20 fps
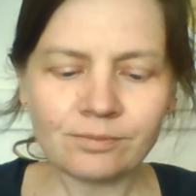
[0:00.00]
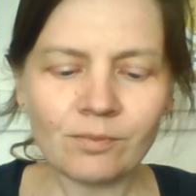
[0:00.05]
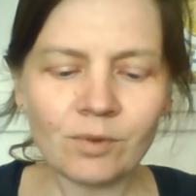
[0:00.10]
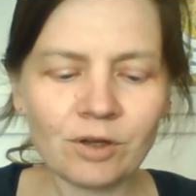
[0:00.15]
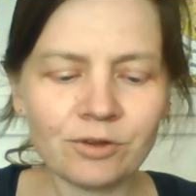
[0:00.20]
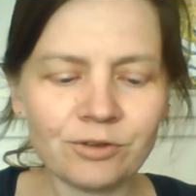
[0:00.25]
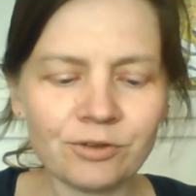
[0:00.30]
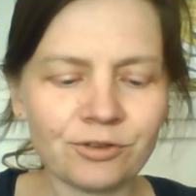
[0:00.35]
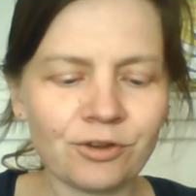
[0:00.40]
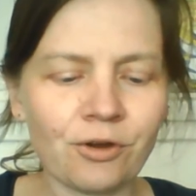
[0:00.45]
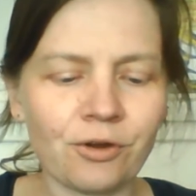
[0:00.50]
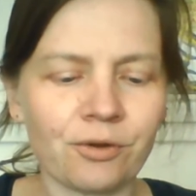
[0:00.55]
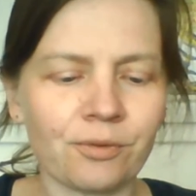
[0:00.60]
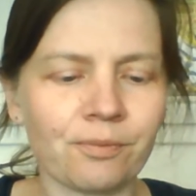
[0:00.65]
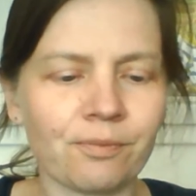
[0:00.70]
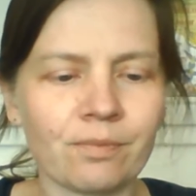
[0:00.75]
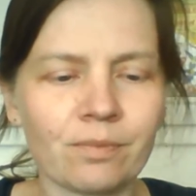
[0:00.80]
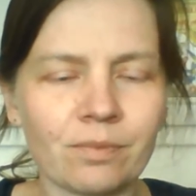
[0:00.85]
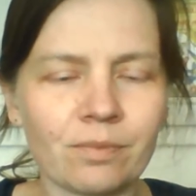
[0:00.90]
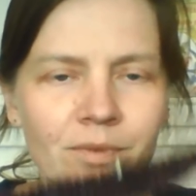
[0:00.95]
So,
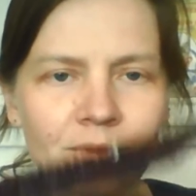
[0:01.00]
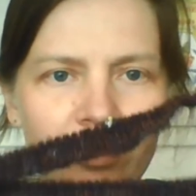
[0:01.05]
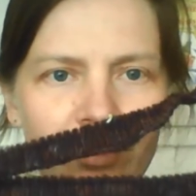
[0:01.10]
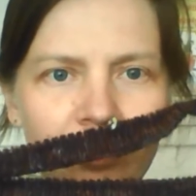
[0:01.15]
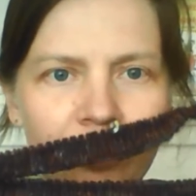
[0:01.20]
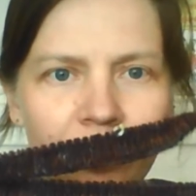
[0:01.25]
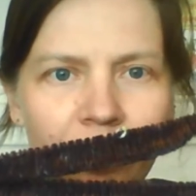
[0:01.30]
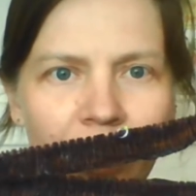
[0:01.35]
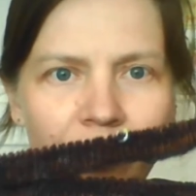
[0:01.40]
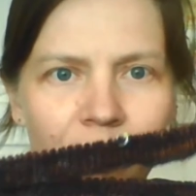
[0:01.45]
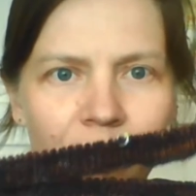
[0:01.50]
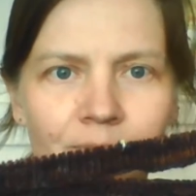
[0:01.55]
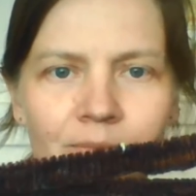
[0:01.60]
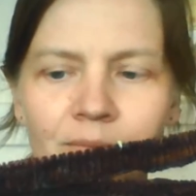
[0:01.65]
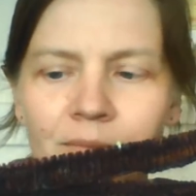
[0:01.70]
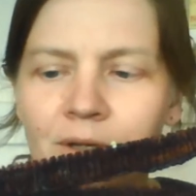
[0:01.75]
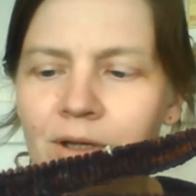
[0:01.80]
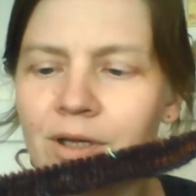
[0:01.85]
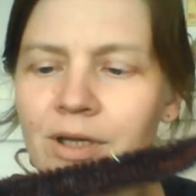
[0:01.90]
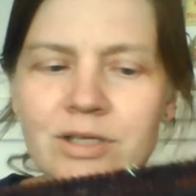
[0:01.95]
yep,
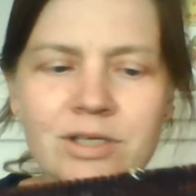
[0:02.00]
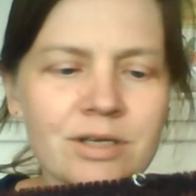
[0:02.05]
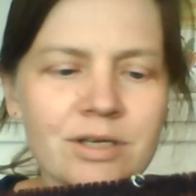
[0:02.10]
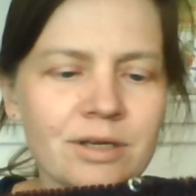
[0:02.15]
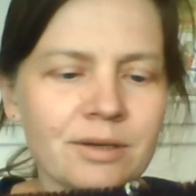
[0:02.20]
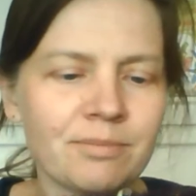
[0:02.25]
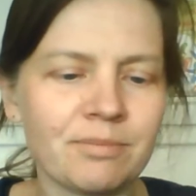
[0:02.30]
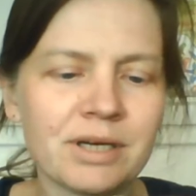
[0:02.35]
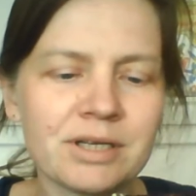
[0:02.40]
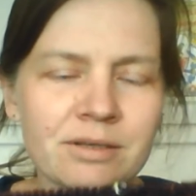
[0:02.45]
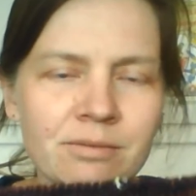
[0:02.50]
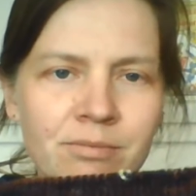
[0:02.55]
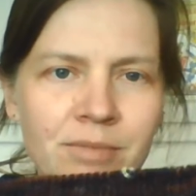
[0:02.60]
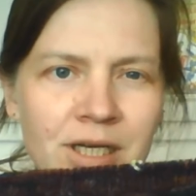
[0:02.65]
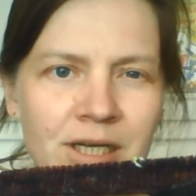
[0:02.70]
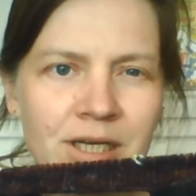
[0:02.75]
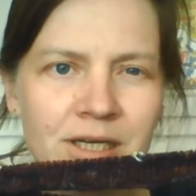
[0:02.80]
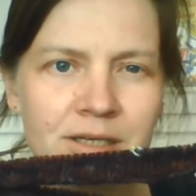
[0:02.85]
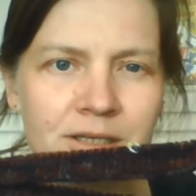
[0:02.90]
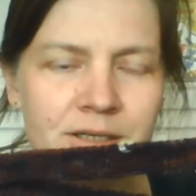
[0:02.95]
it's a button
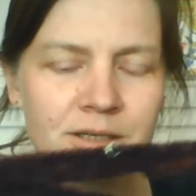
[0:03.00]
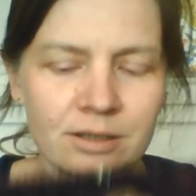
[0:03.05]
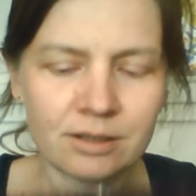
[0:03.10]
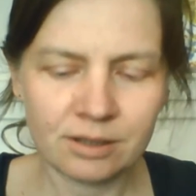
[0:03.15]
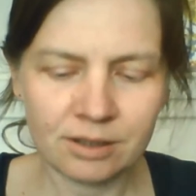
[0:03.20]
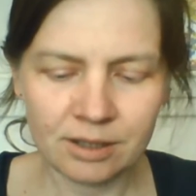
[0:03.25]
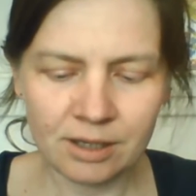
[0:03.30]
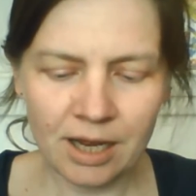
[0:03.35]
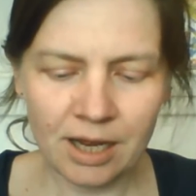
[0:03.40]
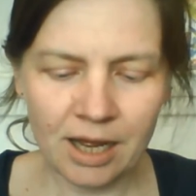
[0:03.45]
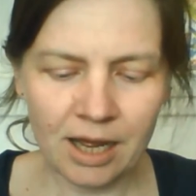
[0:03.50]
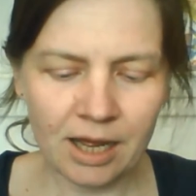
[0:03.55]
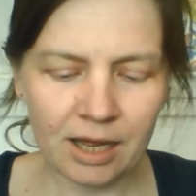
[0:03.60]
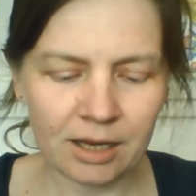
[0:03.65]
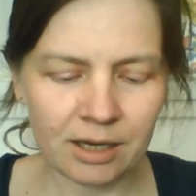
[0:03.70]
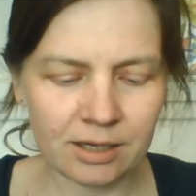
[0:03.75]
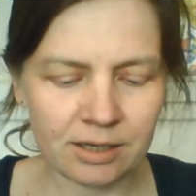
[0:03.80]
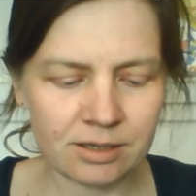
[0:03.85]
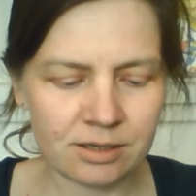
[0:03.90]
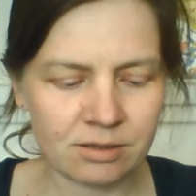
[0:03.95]
band,
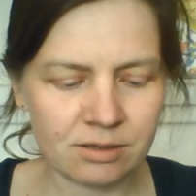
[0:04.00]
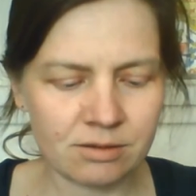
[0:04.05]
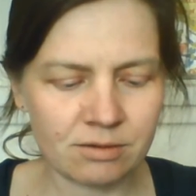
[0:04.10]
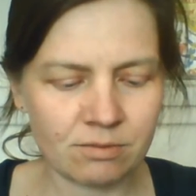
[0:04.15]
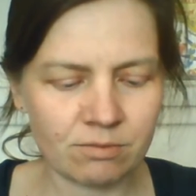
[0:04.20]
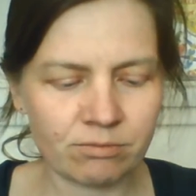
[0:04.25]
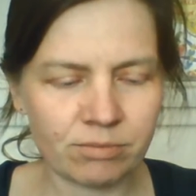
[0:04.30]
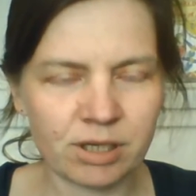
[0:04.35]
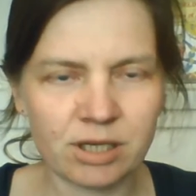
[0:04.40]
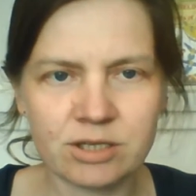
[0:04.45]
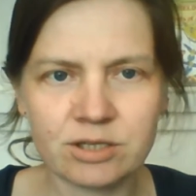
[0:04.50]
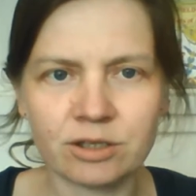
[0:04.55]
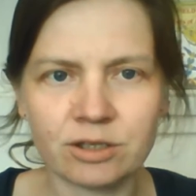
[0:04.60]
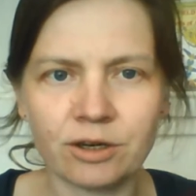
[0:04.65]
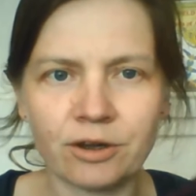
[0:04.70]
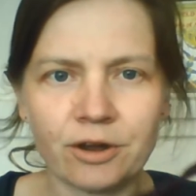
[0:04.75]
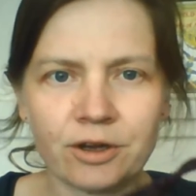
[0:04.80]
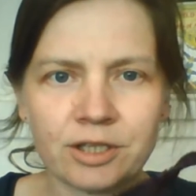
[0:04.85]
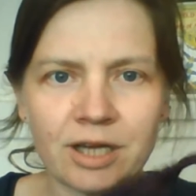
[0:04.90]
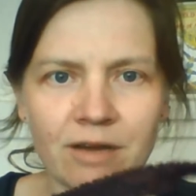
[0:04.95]
but it's not
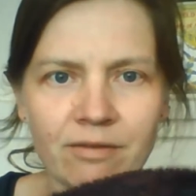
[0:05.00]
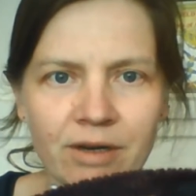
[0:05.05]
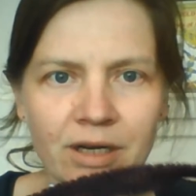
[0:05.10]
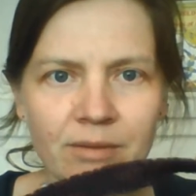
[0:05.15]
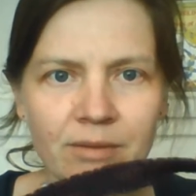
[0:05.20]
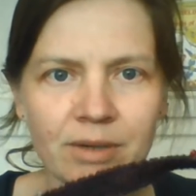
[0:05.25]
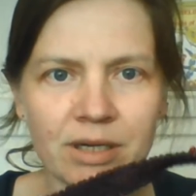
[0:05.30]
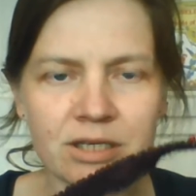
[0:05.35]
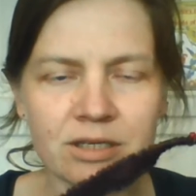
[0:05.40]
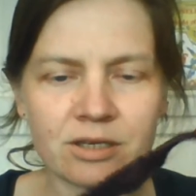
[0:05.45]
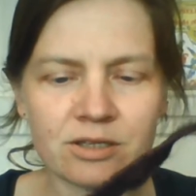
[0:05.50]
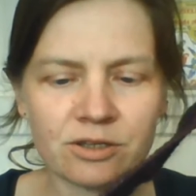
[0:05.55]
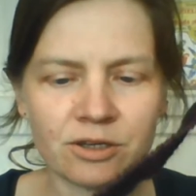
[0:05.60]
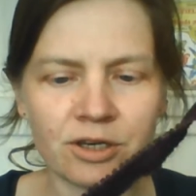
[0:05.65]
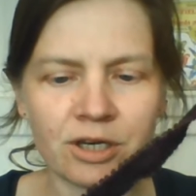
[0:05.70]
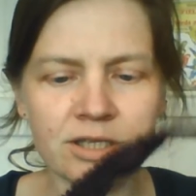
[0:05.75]
going to have any buttons on it.